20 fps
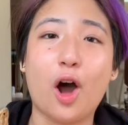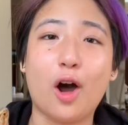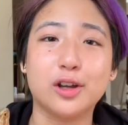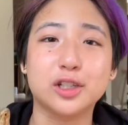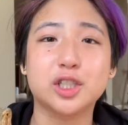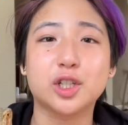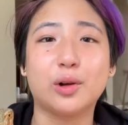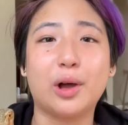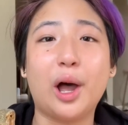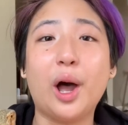
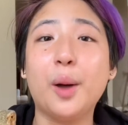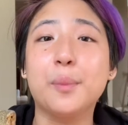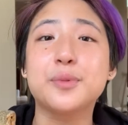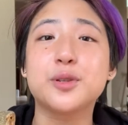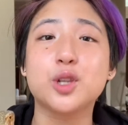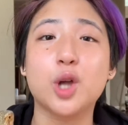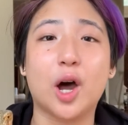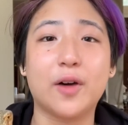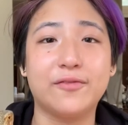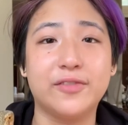Also helps
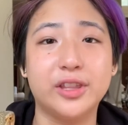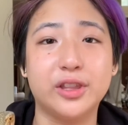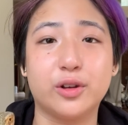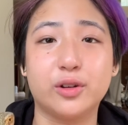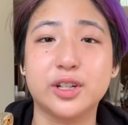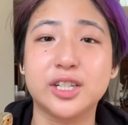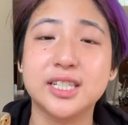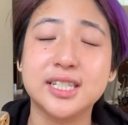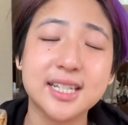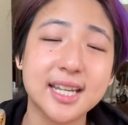soften their
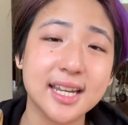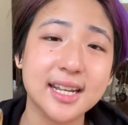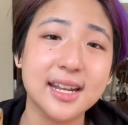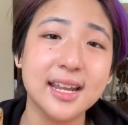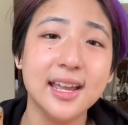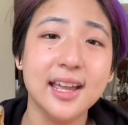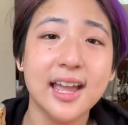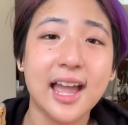skin